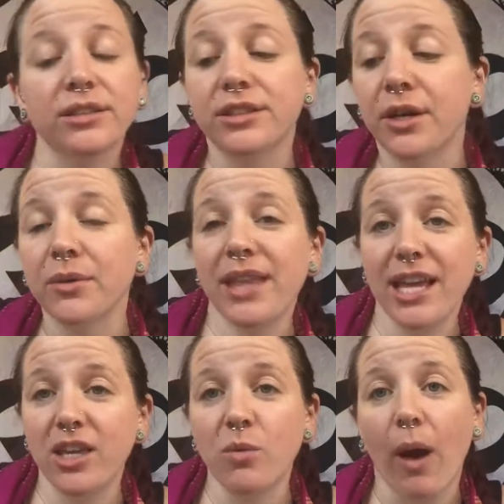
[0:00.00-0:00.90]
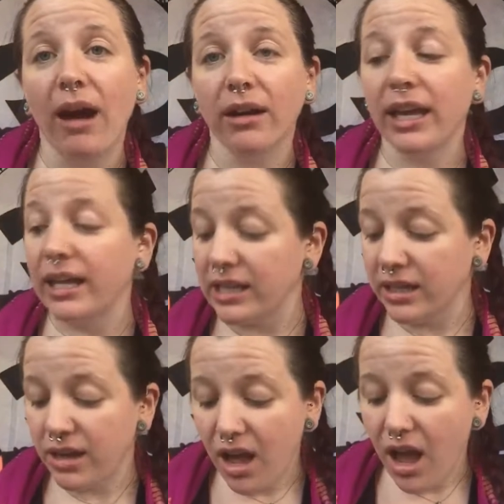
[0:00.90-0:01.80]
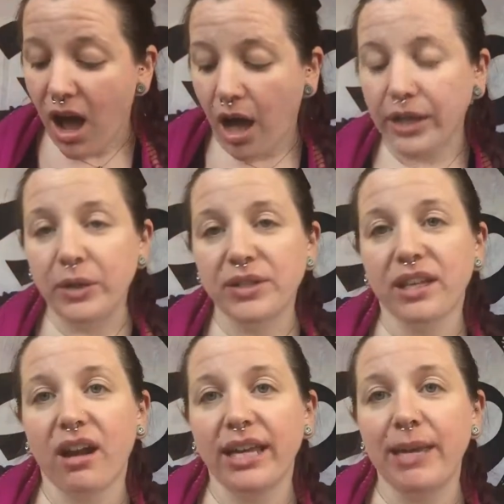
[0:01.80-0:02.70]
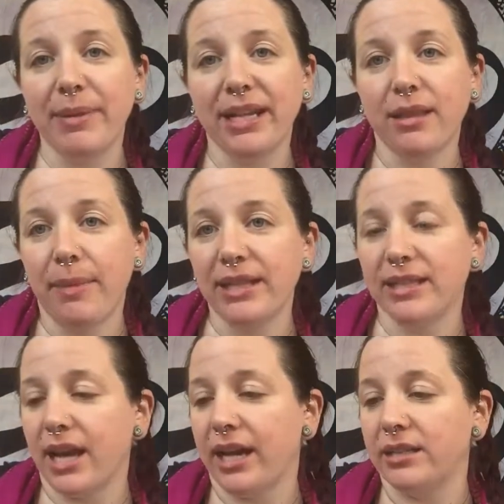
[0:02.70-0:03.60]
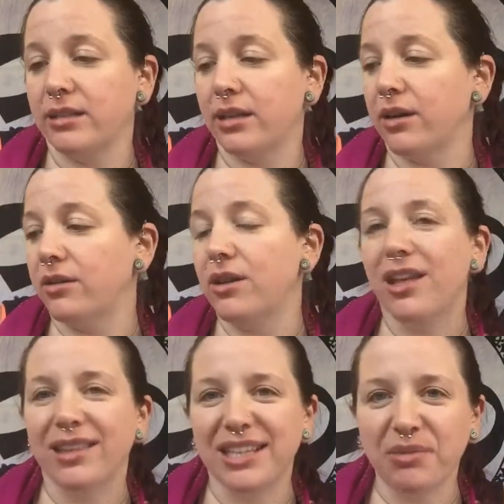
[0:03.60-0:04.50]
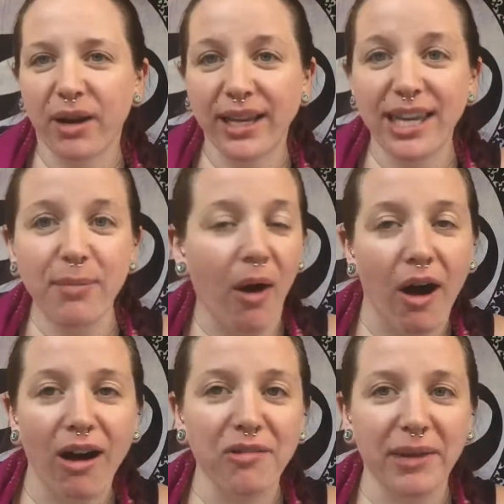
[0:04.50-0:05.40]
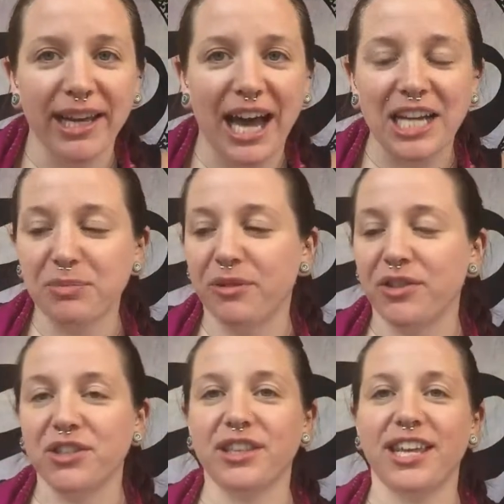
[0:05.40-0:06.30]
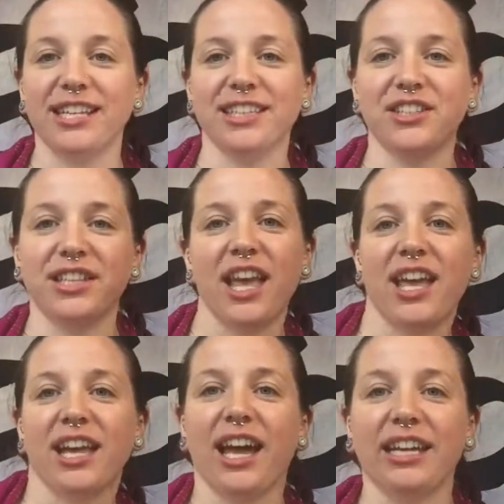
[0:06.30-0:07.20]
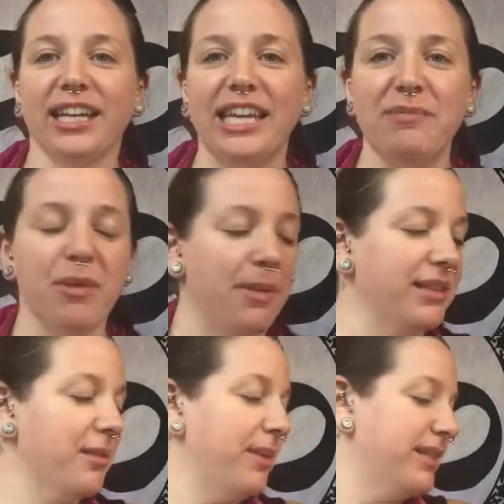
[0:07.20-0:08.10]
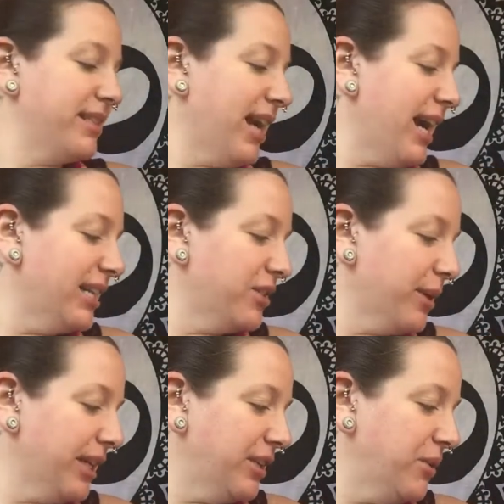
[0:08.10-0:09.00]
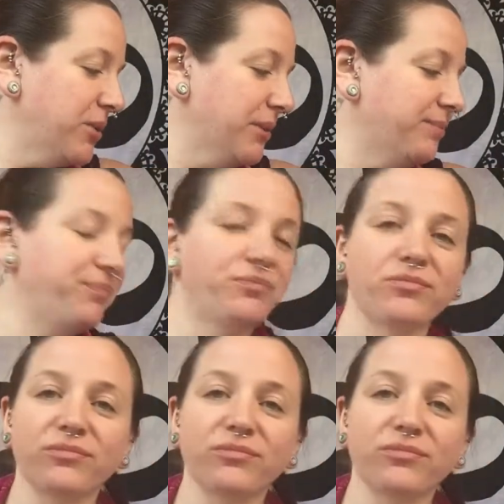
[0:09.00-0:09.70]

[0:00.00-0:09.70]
So thank you, Wild Canyon. I'll use it. I'll keep it at the bedside. So that's where I keep all of my Goddess Provision things. I just kind of keep them at the bedside so I can use them.